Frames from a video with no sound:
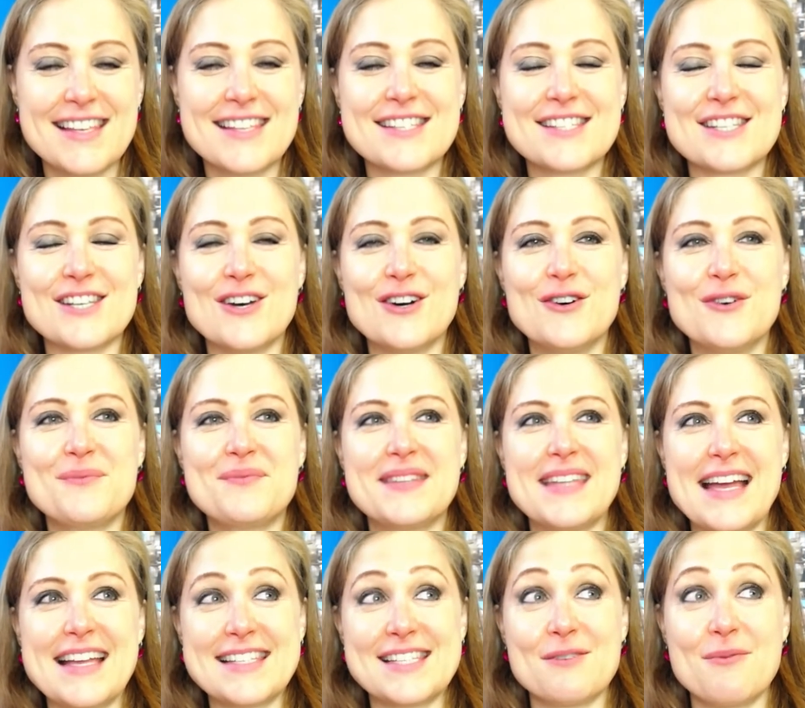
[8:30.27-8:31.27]
So
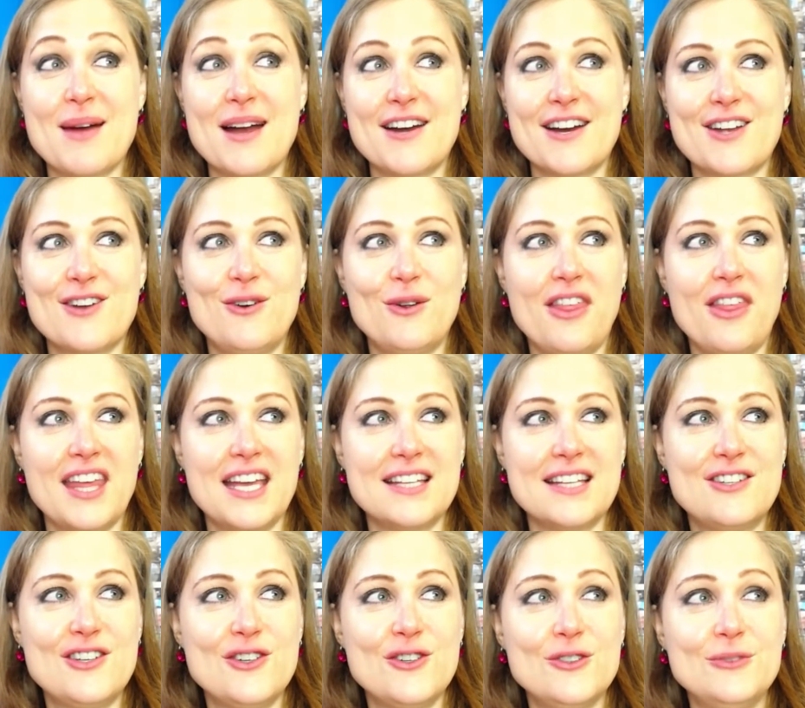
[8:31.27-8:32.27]
that's a very cool thing
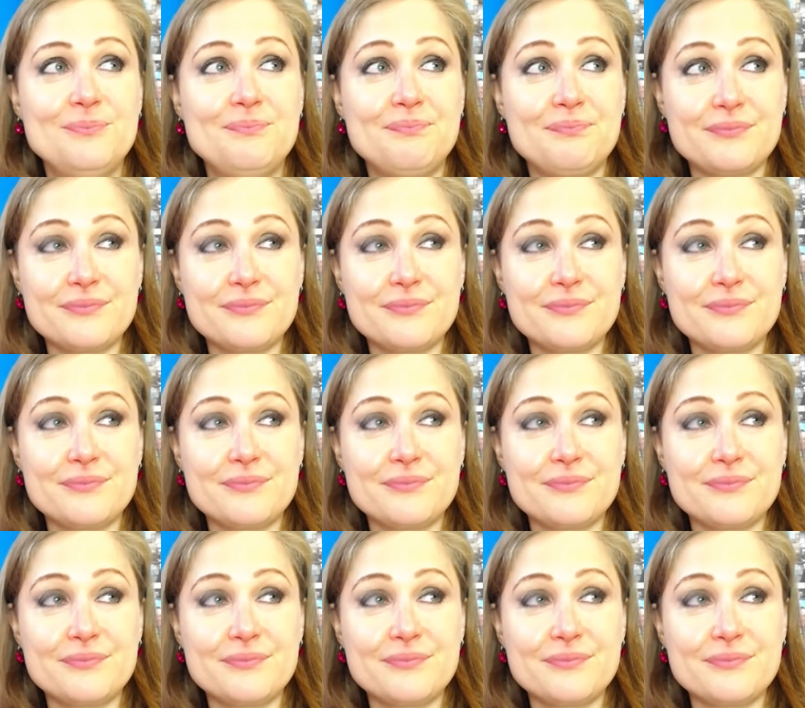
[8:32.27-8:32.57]
too.